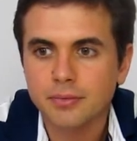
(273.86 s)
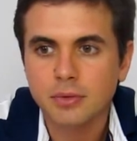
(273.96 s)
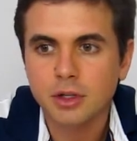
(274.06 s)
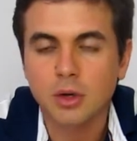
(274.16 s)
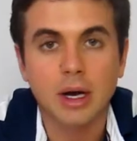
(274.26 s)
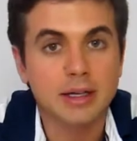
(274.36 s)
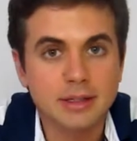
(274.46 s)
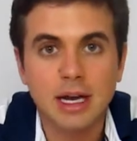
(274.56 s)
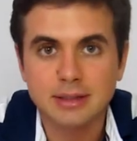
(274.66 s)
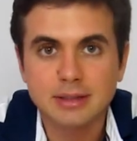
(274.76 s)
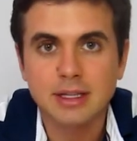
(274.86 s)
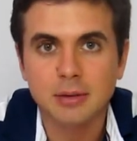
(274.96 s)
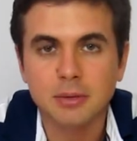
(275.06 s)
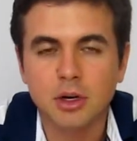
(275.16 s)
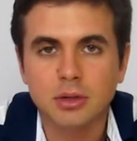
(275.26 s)
as
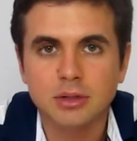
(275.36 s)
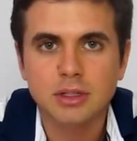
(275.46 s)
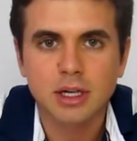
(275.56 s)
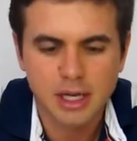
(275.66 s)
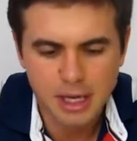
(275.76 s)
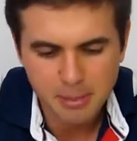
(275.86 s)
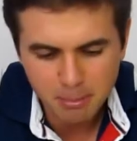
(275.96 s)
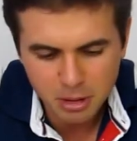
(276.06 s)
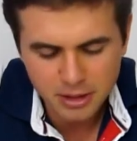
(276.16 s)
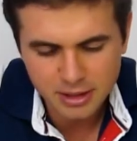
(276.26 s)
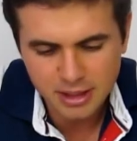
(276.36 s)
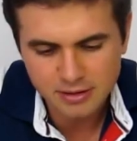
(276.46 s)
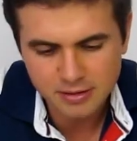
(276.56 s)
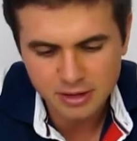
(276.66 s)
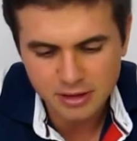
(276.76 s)
time goes. But
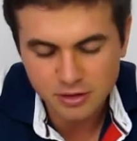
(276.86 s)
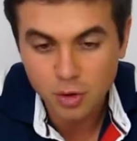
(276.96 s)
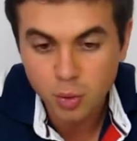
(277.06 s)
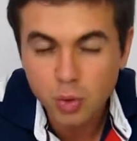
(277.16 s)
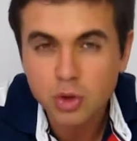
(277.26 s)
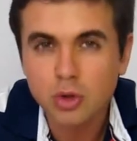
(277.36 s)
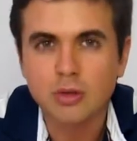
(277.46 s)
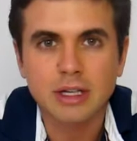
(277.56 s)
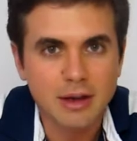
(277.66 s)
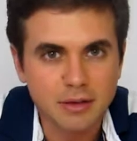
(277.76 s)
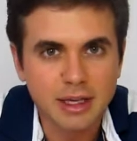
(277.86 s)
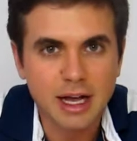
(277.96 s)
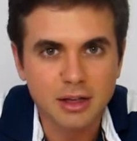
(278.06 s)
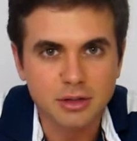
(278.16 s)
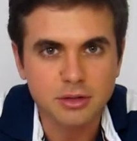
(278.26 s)
it's crucial to have a
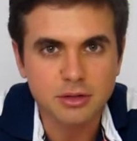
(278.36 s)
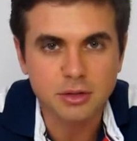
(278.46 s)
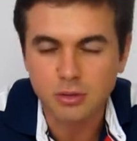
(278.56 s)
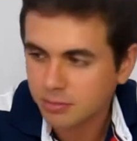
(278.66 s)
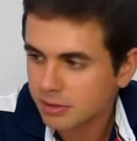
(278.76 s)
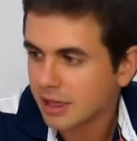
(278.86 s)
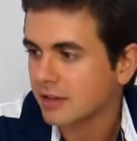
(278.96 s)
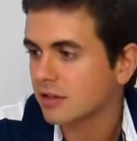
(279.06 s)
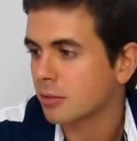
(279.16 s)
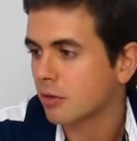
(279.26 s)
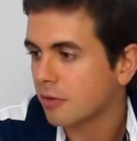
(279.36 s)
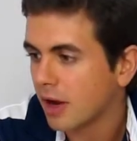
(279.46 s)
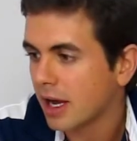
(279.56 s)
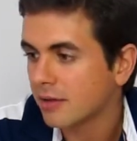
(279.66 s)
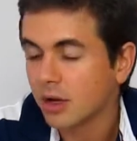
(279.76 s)
calendar. So that's number
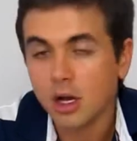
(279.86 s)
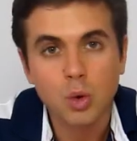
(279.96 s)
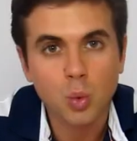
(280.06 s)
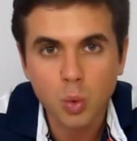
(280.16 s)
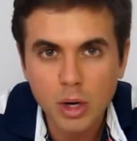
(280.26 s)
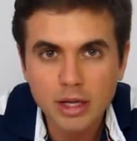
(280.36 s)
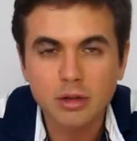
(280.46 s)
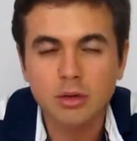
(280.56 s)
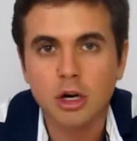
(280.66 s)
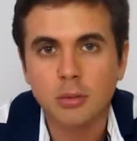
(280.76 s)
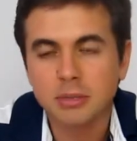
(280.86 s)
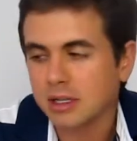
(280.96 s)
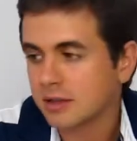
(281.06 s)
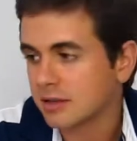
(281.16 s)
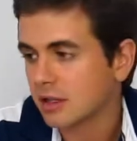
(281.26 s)
5. Regular
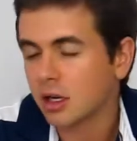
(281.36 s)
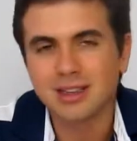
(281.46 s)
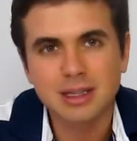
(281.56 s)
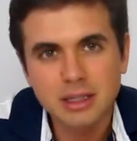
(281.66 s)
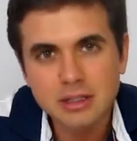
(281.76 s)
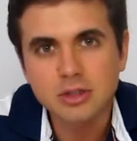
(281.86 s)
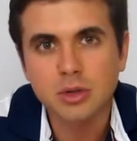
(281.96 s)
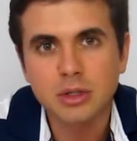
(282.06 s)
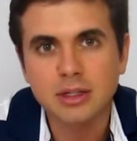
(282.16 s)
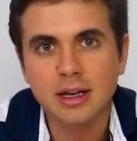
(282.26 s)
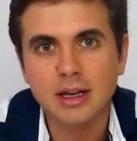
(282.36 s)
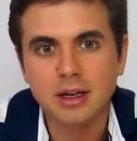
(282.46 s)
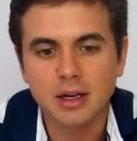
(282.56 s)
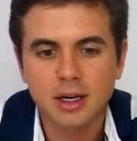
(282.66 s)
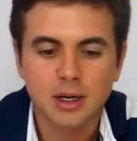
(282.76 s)
updates, at least 2 a day.